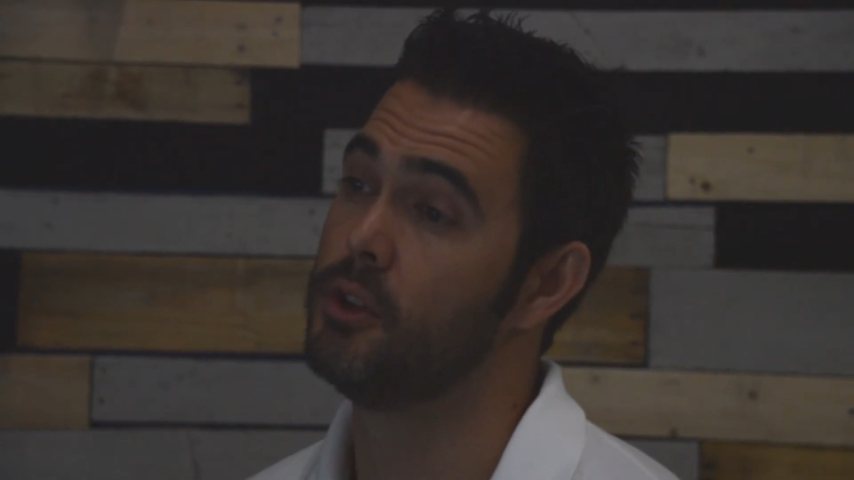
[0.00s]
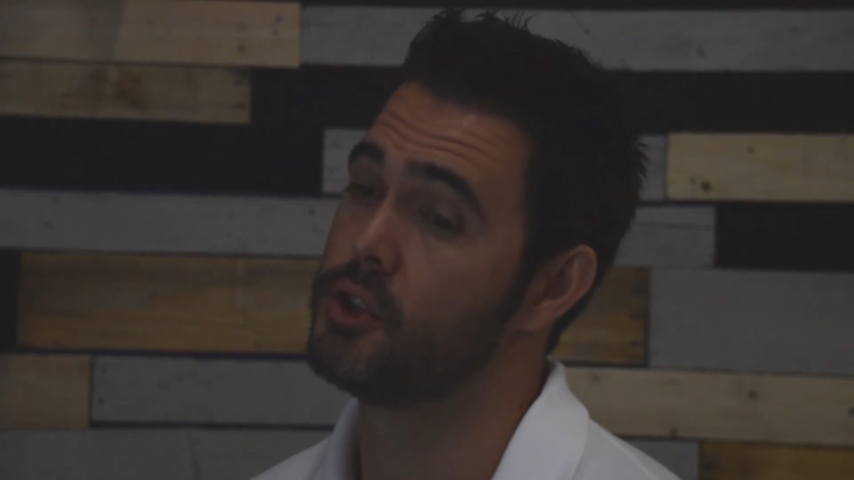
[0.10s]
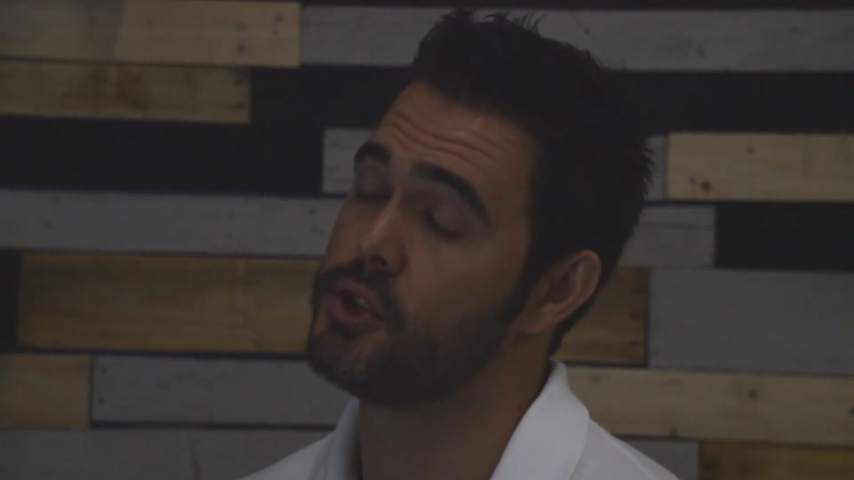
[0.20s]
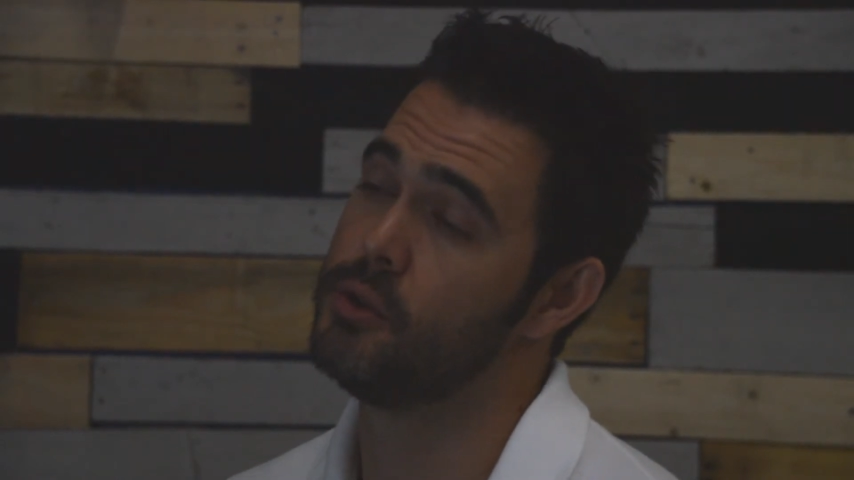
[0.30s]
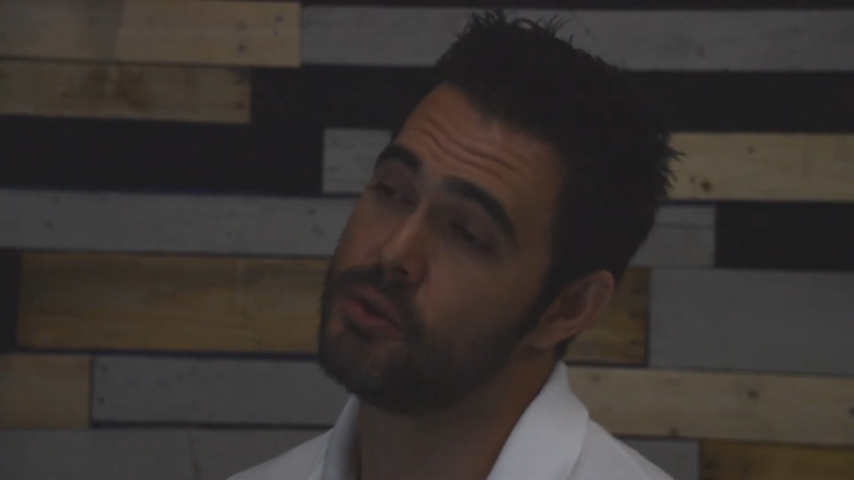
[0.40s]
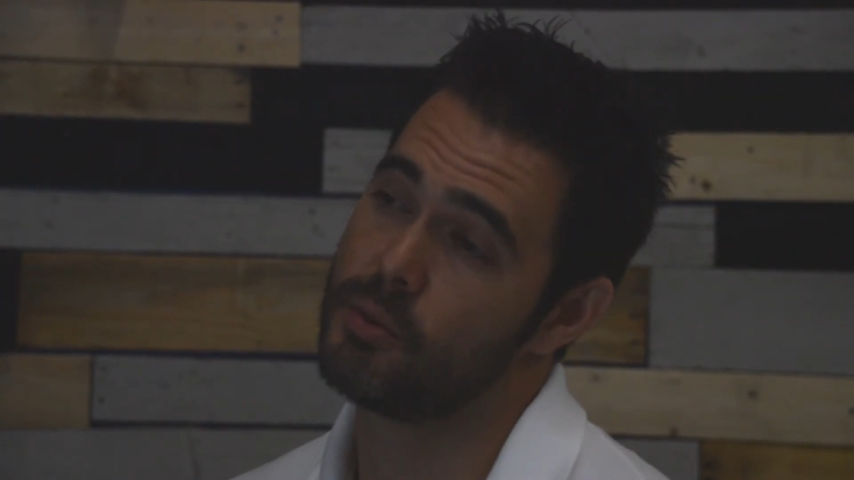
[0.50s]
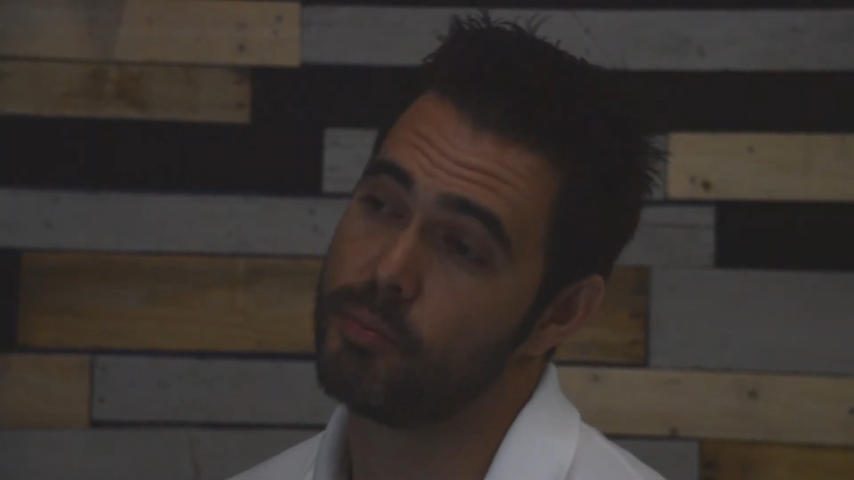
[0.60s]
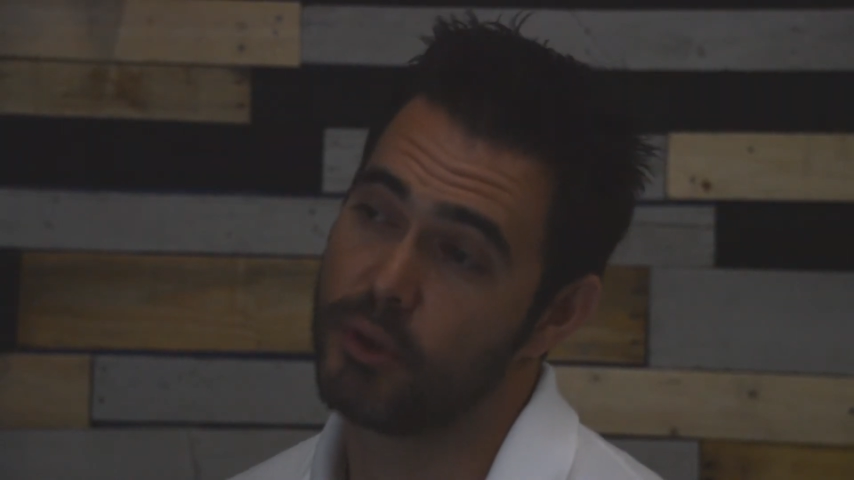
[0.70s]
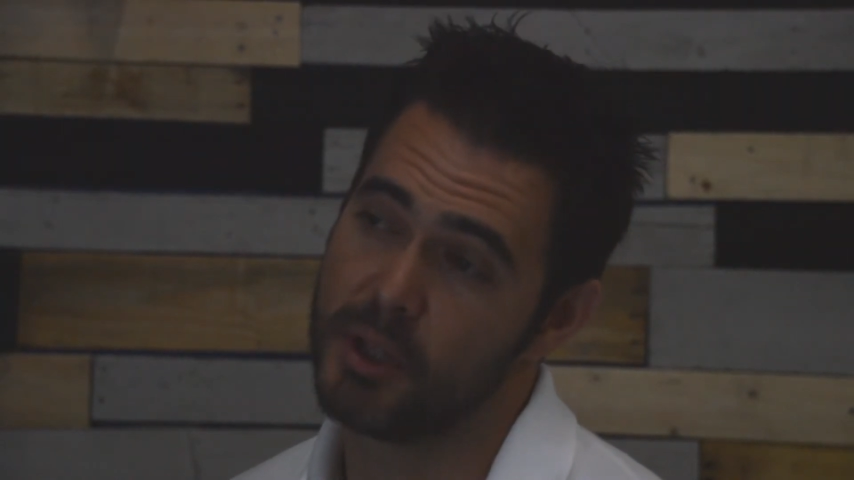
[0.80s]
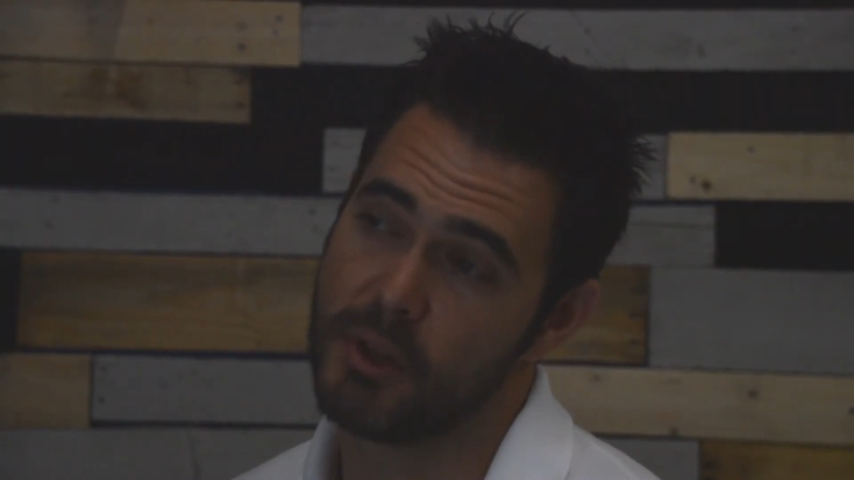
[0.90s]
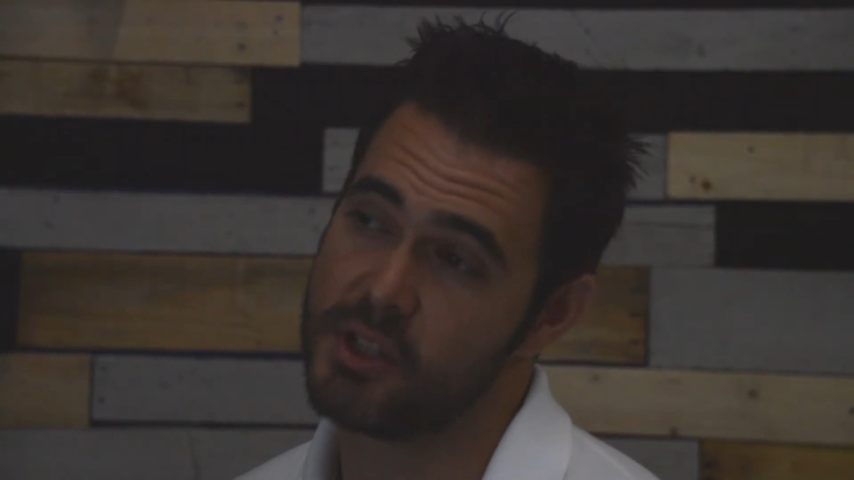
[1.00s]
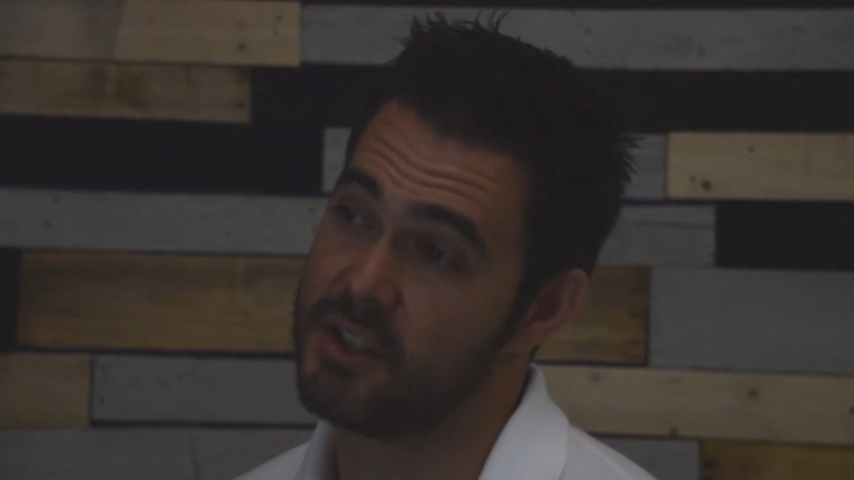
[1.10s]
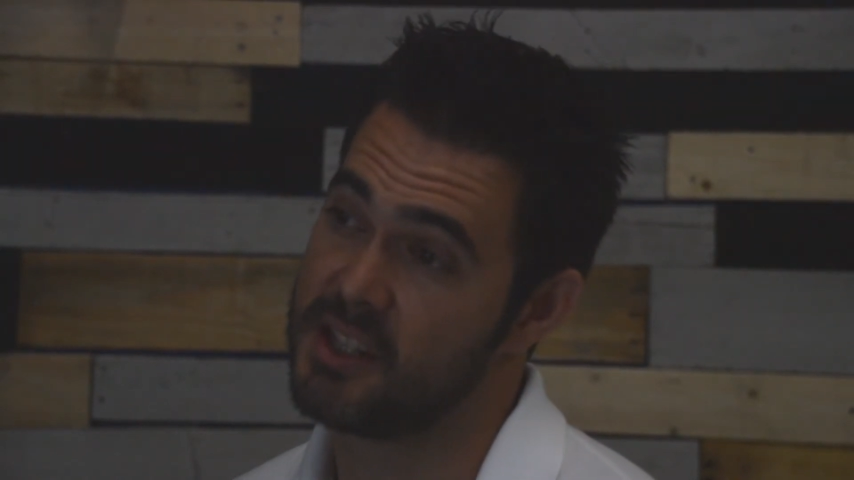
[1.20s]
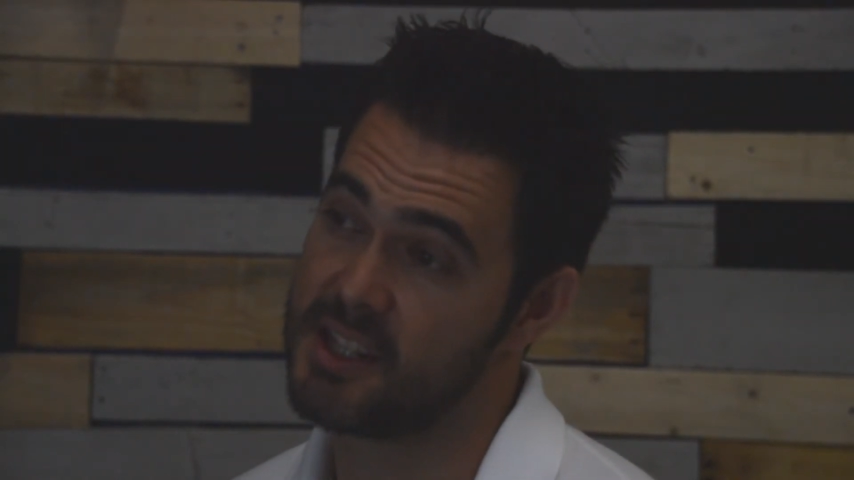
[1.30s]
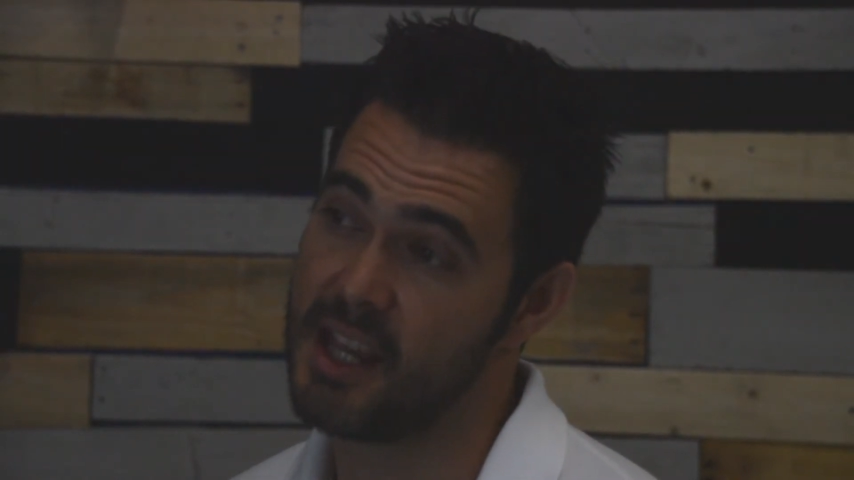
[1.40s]
The shoes are pretty much
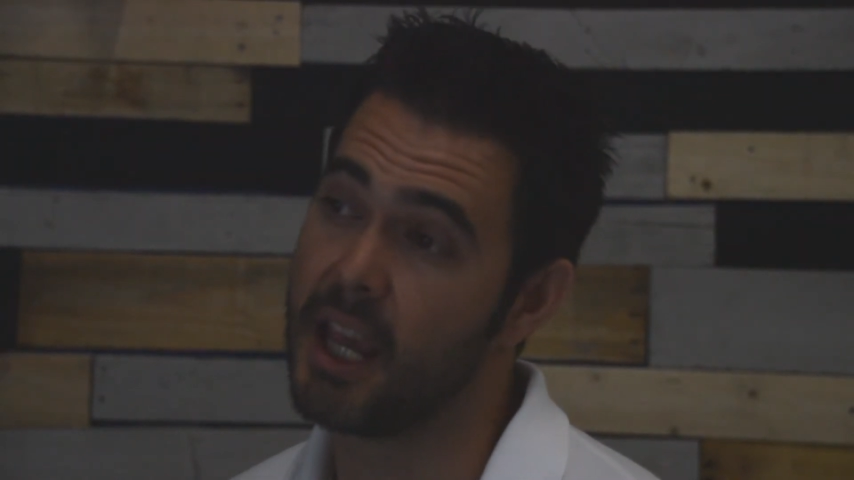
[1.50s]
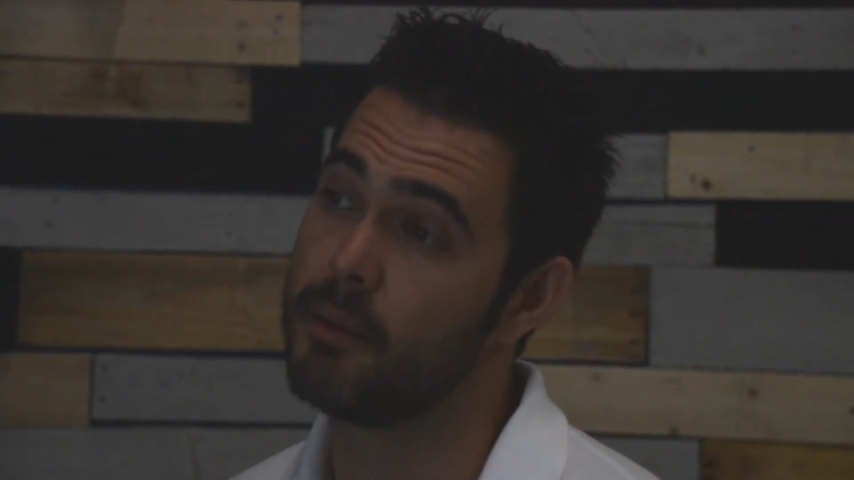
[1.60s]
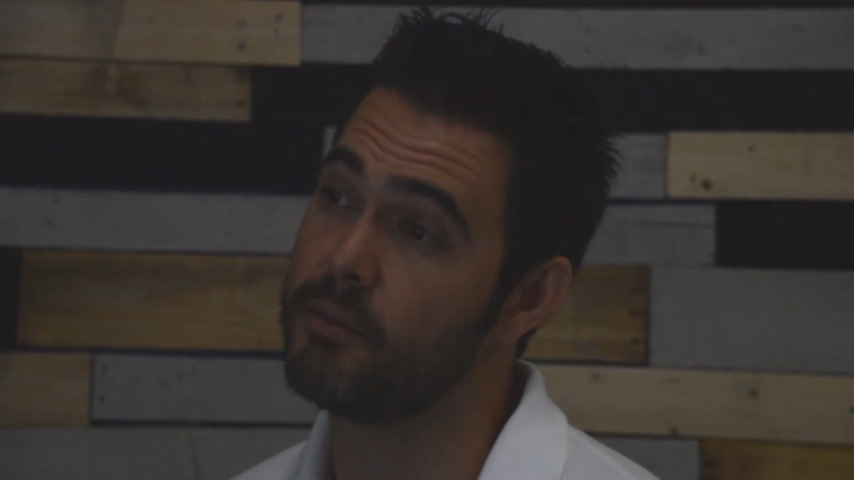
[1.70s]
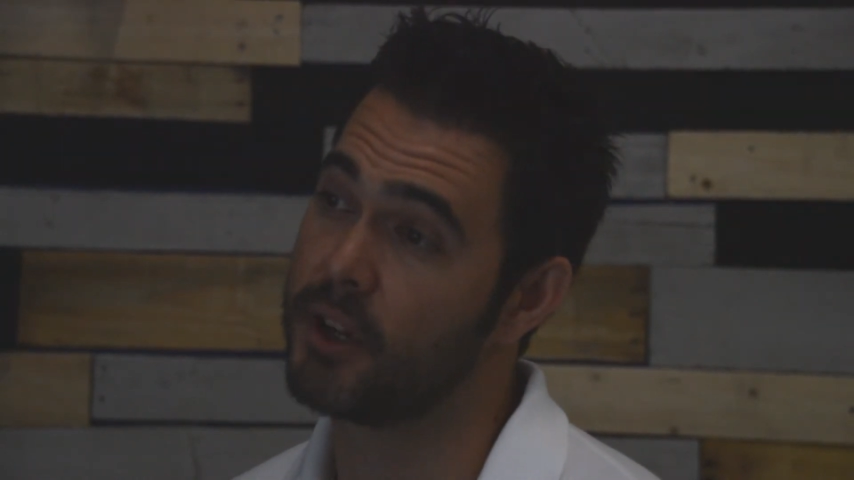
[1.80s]
the same.